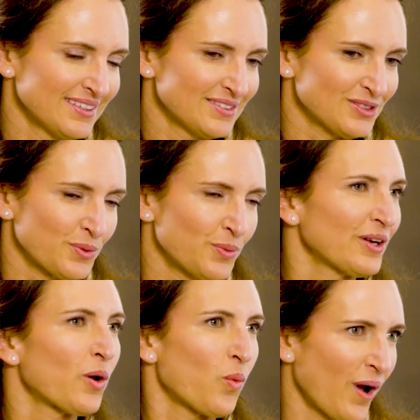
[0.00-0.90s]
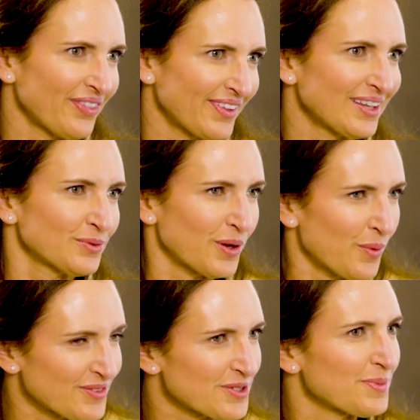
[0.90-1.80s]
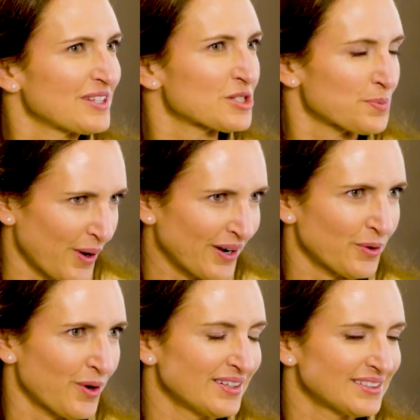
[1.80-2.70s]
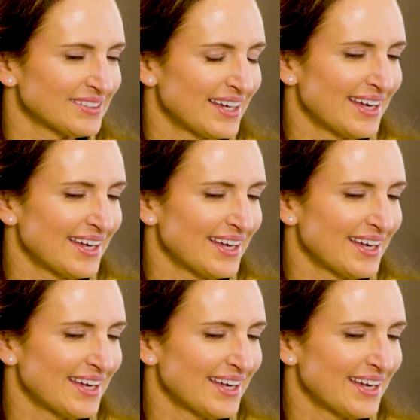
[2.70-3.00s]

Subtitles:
So we don't want that. We want to be spread across.